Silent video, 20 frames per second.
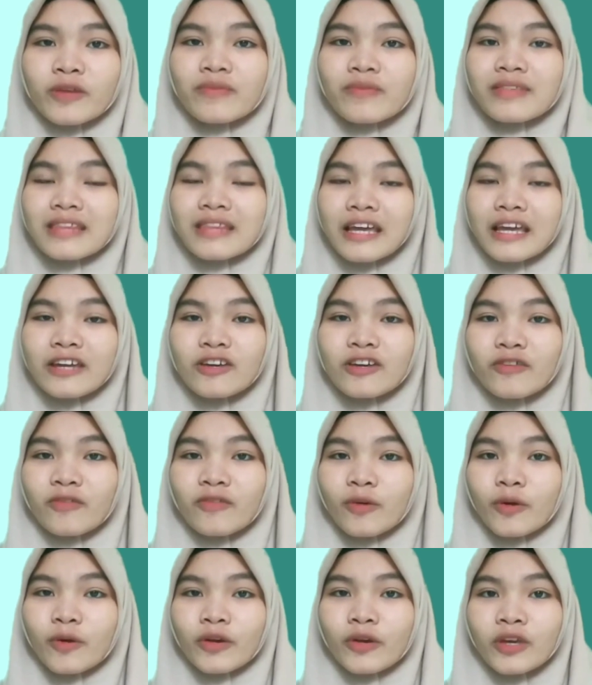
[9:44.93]
Thank you
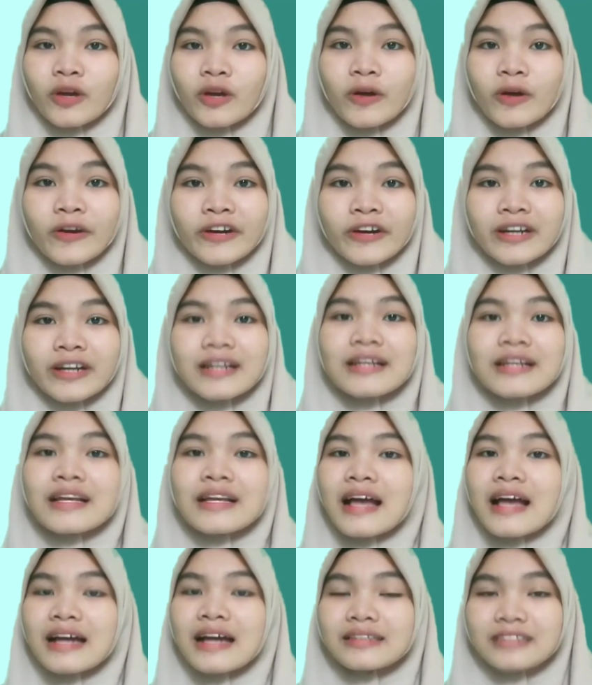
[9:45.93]
for your
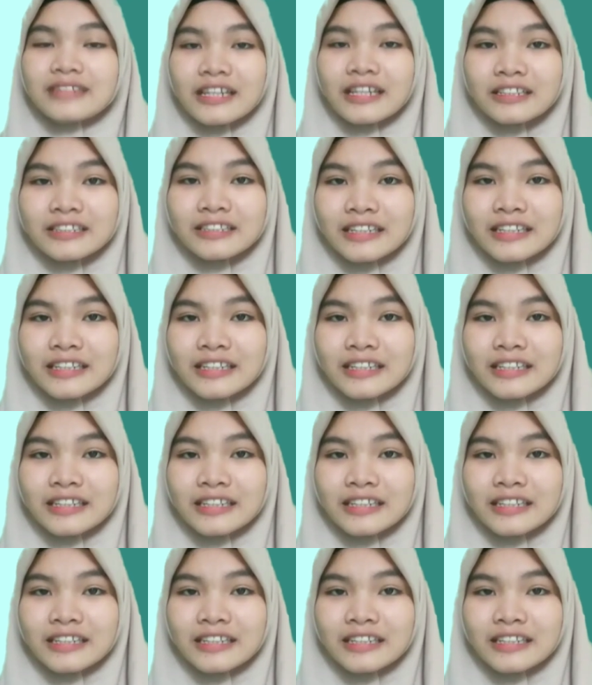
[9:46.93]
attention.